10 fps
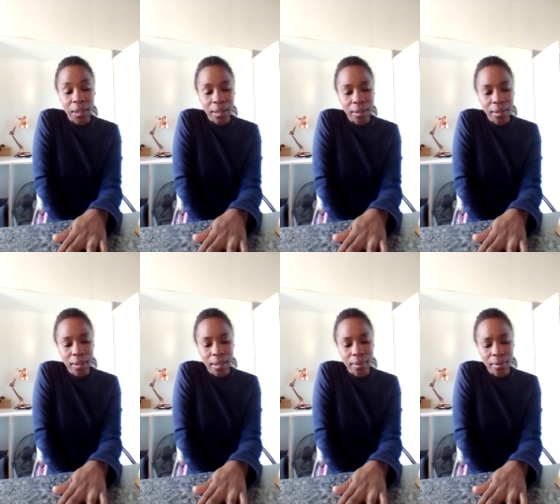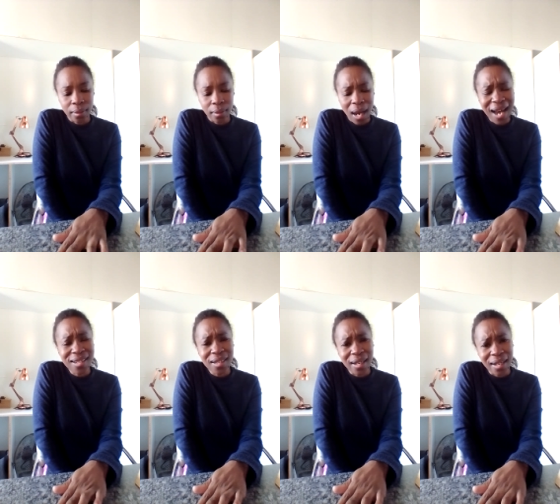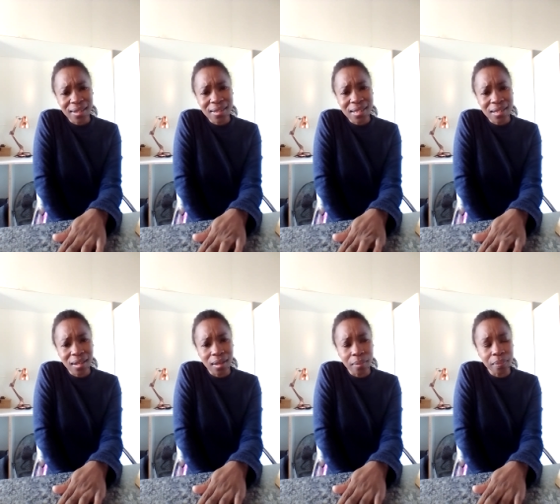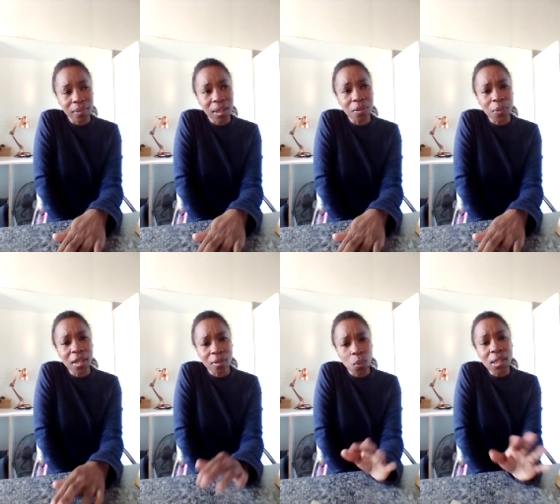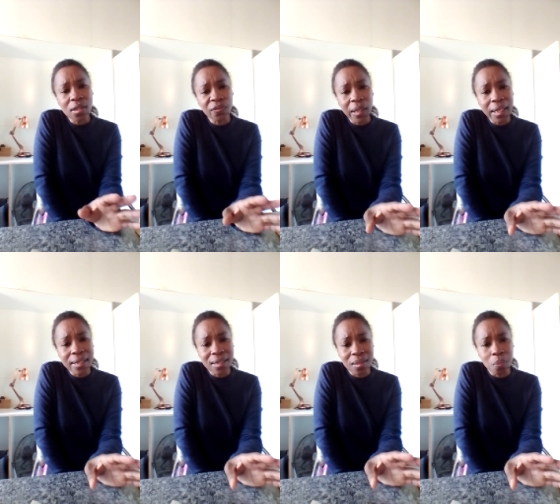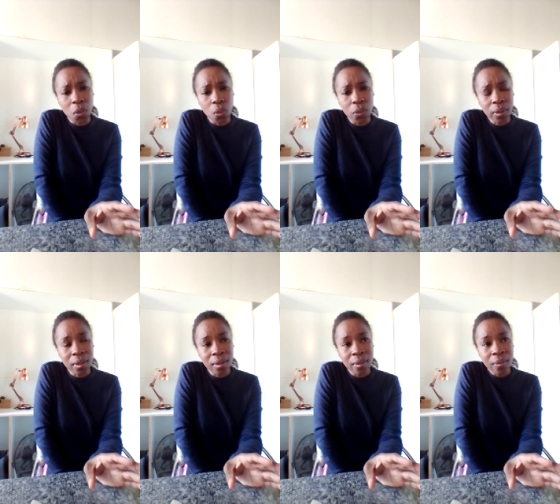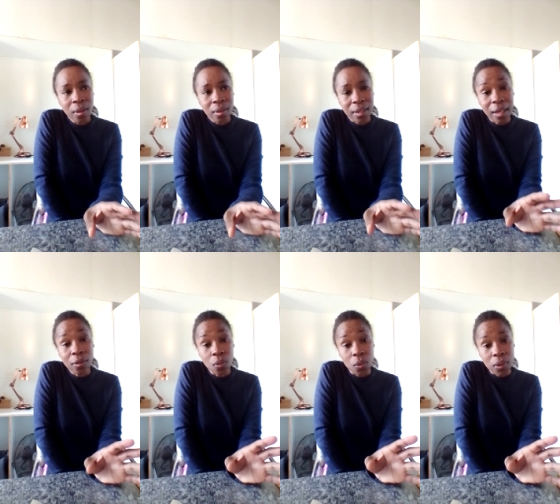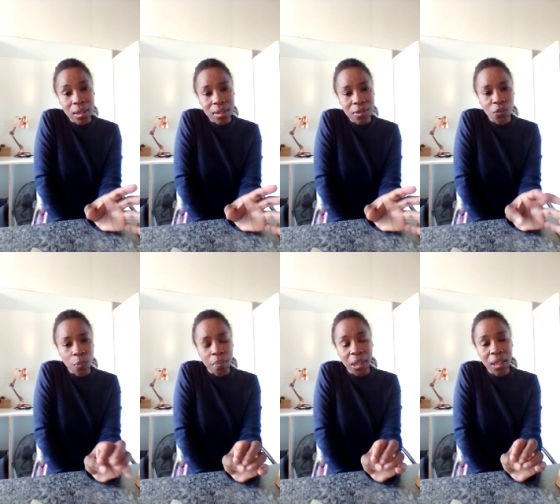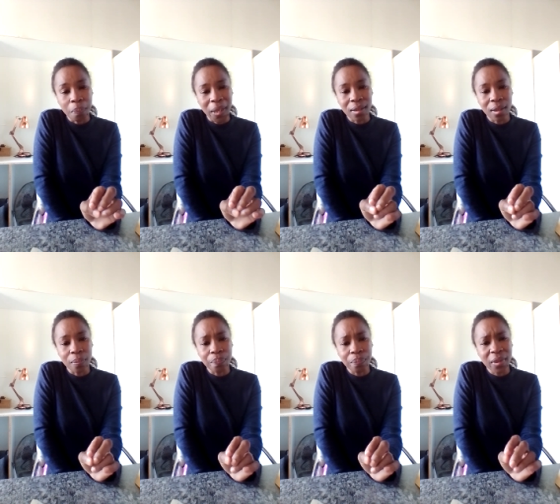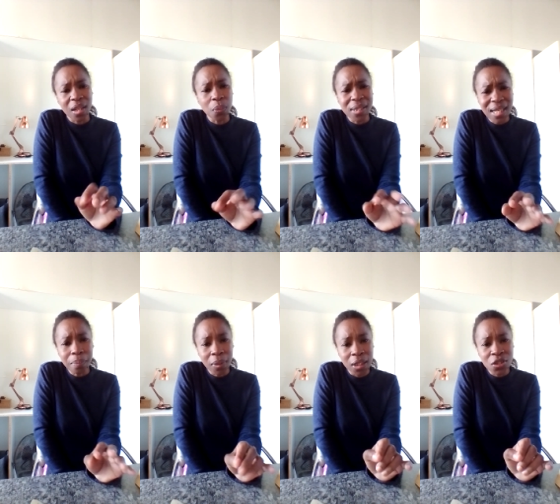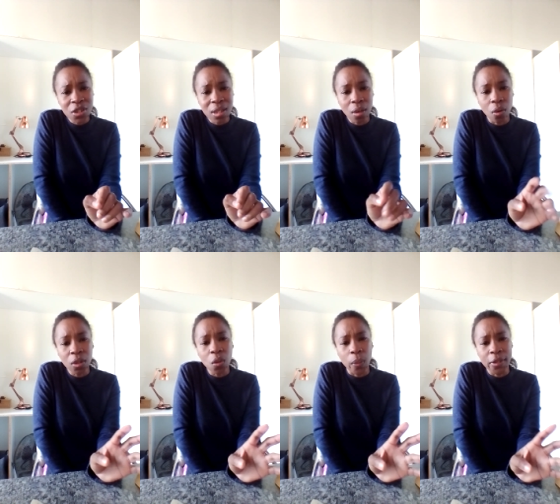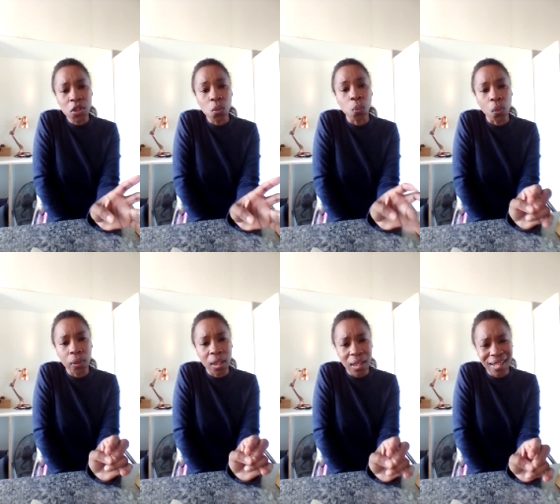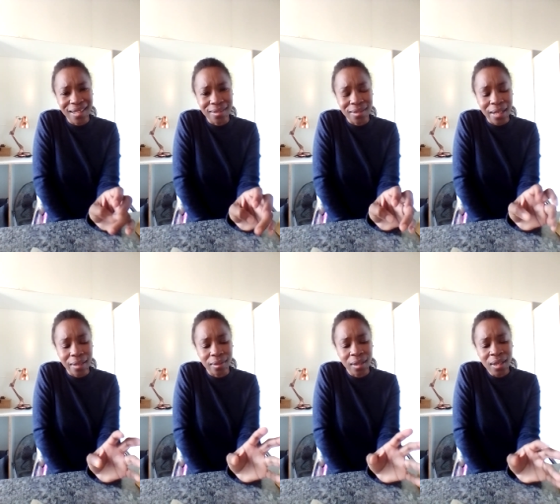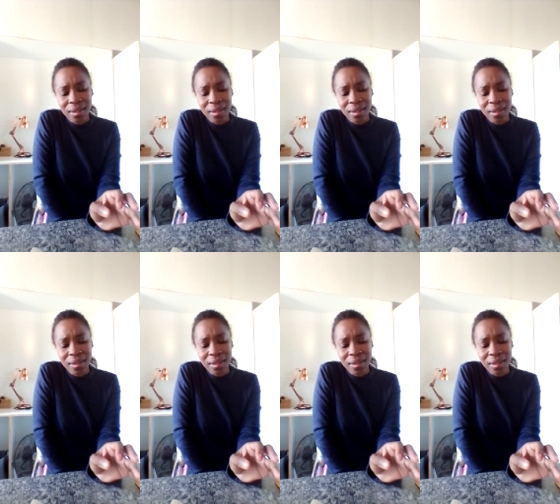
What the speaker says: there, and I had it was fairly smooth, thank goodness for me, but there were some glitches along the way toward the end, and